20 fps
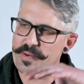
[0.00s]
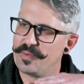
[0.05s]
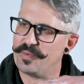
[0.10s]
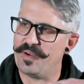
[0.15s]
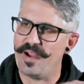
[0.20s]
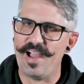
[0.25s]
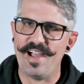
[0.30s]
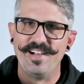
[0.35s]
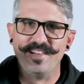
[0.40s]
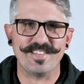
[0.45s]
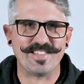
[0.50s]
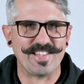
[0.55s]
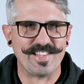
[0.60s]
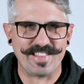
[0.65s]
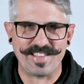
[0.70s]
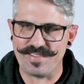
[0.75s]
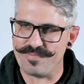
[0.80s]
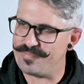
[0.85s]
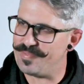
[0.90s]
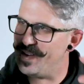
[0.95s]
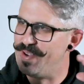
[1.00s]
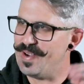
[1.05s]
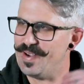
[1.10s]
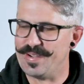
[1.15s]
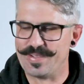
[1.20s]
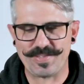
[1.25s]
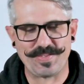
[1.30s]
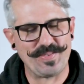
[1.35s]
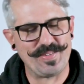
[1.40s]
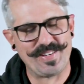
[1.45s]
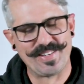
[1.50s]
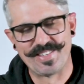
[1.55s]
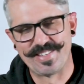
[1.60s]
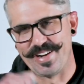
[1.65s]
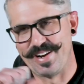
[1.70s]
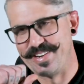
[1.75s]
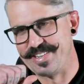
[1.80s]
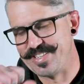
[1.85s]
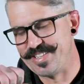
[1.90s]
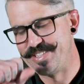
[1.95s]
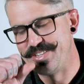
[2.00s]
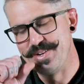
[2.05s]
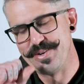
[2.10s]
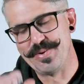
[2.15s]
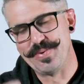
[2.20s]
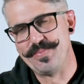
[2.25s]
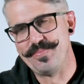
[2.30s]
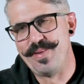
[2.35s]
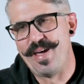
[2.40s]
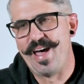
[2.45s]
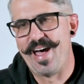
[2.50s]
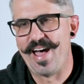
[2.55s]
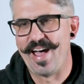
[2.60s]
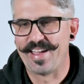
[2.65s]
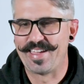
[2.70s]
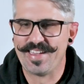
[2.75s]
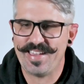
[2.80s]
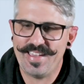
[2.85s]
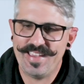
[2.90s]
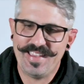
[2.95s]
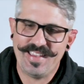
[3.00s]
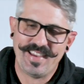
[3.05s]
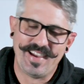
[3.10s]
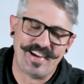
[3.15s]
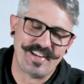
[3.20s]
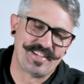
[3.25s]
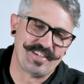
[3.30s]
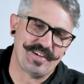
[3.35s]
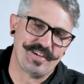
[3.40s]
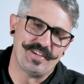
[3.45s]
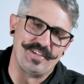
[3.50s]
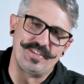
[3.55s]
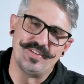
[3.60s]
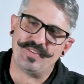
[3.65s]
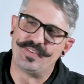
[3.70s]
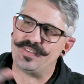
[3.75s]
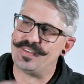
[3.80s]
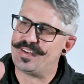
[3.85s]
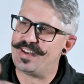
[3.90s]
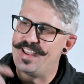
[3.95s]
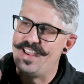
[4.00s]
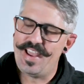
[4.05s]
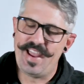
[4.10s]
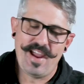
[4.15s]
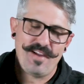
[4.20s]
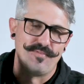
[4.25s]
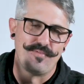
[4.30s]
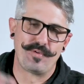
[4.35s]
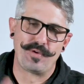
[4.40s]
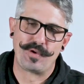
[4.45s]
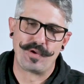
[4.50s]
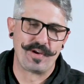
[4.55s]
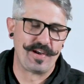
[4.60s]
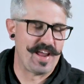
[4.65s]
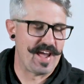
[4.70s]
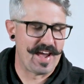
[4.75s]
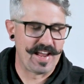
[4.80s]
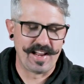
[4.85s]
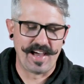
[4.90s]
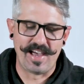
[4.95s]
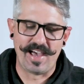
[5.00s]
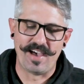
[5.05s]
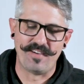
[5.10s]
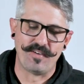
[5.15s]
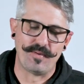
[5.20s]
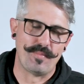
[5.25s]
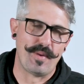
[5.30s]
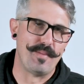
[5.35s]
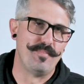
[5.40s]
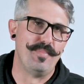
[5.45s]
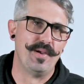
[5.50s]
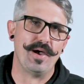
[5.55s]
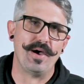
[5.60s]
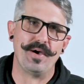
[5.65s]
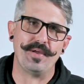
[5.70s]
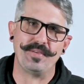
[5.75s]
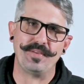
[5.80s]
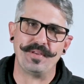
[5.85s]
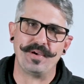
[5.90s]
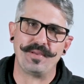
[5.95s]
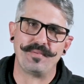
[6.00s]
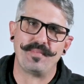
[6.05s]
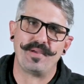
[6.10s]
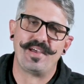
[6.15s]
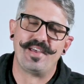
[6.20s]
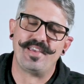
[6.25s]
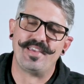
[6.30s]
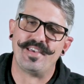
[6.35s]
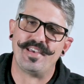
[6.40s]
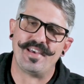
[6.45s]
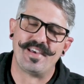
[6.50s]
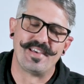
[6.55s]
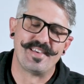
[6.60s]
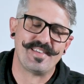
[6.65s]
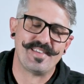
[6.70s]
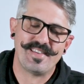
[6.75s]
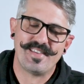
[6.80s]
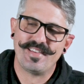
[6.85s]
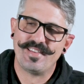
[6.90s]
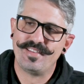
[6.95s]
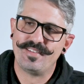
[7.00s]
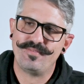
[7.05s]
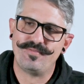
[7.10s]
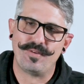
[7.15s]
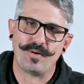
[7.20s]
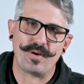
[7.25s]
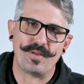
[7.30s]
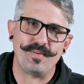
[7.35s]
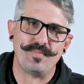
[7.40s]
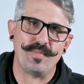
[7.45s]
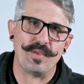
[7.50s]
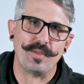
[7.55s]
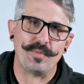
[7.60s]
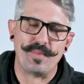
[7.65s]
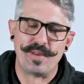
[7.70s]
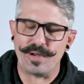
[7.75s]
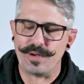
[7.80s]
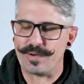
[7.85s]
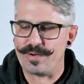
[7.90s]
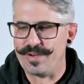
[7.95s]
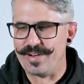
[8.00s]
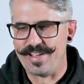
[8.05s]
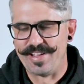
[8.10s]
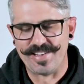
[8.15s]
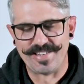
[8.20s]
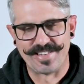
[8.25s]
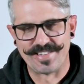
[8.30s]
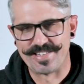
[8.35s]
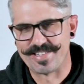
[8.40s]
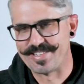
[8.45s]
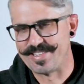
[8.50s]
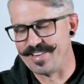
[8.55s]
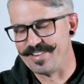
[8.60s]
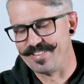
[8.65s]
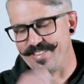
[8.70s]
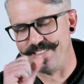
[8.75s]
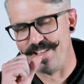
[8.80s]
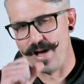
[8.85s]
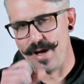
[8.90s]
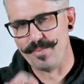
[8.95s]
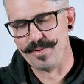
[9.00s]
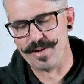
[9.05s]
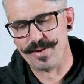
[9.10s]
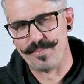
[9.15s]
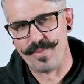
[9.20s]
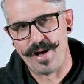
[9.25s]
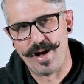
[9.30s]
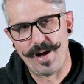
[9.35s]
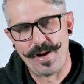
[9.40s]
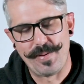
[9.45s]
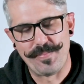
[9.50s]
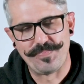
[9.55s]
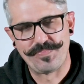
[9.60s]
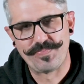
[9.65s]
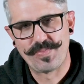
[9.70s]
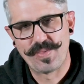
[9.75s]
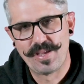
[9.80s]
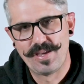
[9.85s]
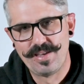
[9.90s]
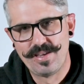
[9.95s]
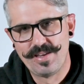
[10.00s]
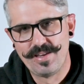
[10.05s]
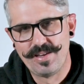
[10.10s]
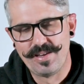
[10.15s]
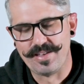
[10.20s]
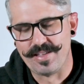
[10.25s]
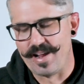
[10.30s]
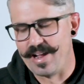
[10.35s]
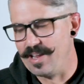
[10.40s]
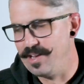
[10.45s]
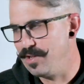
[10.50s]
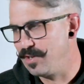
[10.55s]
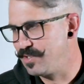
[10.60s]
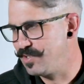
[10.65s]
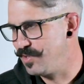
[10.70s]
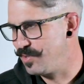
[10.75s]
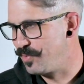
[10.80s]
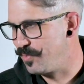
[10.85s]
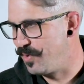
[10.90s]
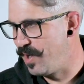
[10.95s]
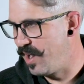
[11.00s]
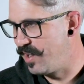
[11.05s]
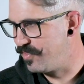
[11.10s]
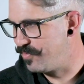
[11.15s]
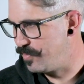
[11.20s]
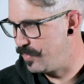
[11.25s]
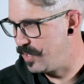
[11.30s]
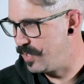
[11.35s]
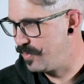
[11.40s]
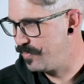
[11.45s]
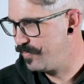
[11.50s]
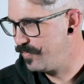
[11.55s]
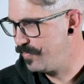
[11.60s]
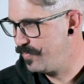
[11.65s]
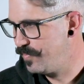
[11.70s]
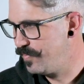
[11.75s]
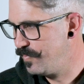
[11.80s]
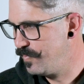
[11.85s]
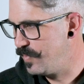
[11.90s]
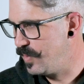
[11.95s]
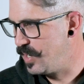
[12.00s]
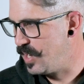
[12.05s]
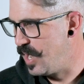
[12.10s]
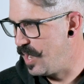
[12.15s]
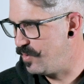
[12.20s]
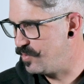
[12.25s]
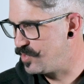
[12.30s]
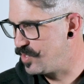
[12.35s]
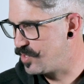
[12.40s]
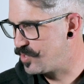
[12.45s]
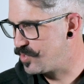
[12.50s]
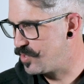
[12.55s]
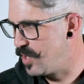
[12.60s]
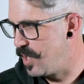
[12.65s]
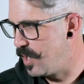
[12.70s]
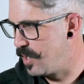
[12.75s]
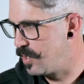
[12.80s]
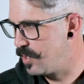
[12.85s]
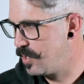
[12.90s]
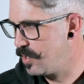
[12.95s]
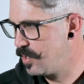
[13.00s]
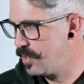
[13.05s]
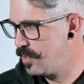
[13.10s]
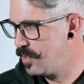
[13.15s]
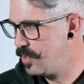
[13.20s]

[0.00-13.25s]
Rounds in the post. We just start shooting back. I start shooting every grenade I have on my belt and on my 40 millimeter grenades. I just start lobbing them out. And I looked to the right of me, and I was just like,